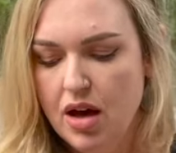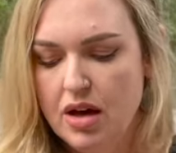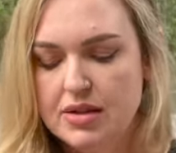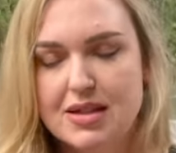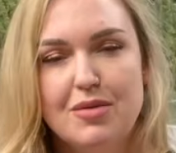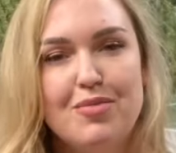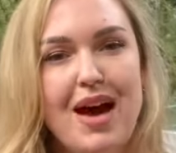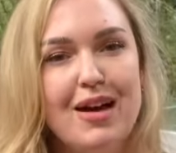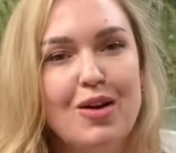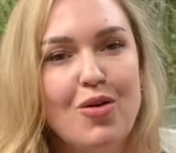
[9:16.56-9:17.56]
sitting
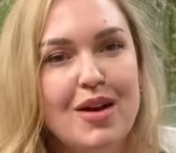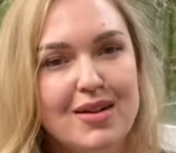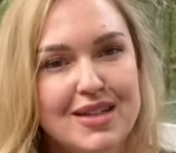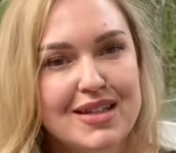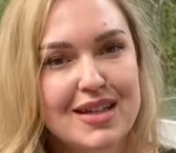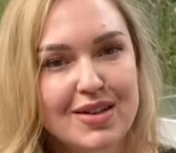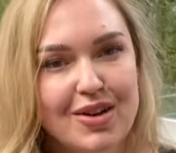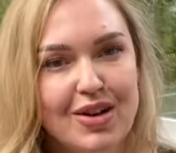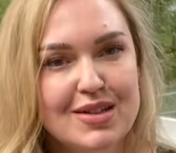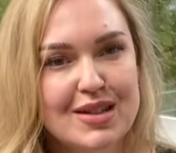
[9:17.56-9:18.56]
back, going out to
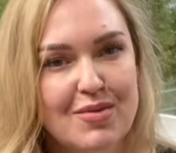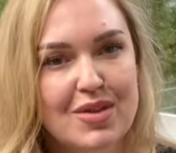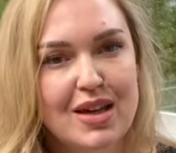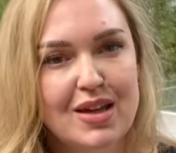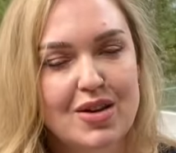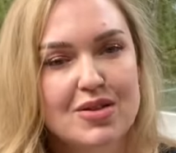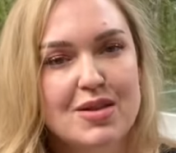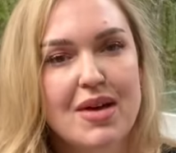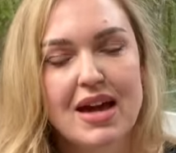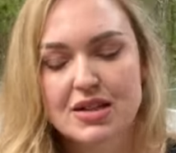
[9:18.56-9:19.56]
dinner or something, you know,
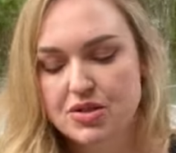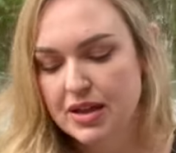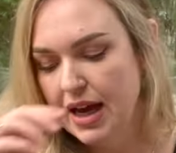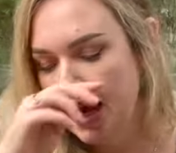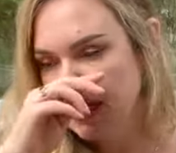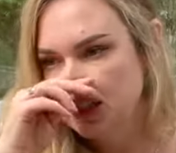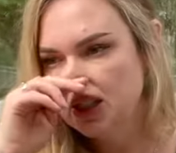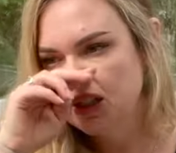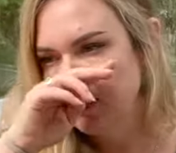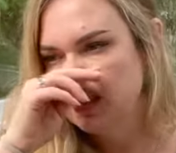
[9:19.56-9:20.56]
some extra cash to